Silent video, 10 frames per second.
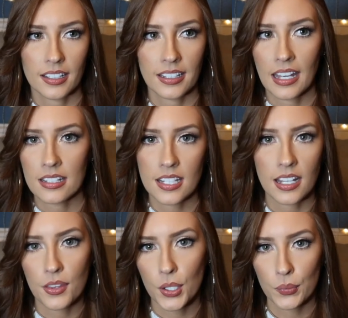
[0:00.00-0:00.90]
get
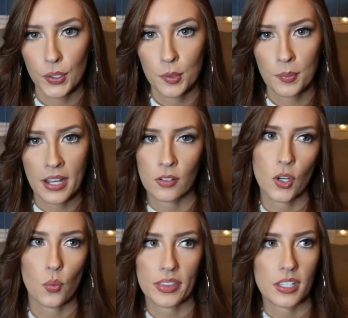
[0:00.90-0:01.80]
together room. I don't
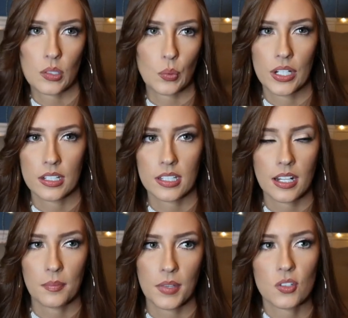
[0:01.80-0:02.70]
know what this was.
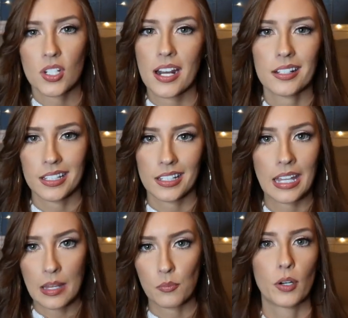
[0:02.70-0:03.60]
It was kind of like a
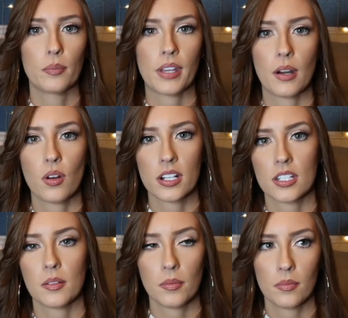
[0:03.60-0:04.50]
game room that I wanted
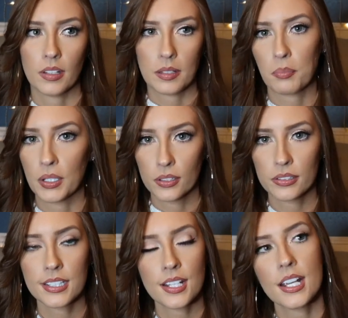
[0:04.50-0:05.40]
to like
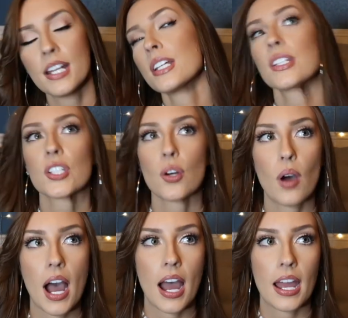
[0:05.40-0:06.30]
build.
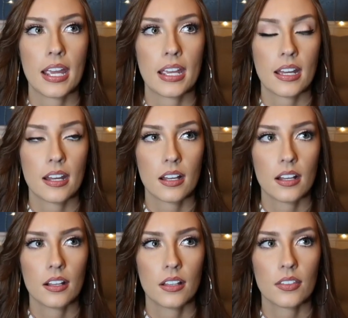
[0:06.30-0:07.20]
So
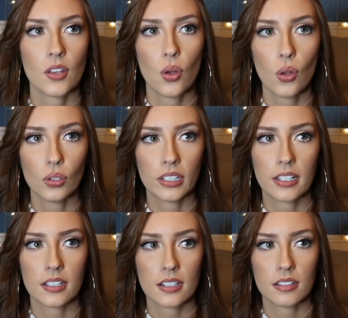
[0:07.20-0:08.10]
the whole like,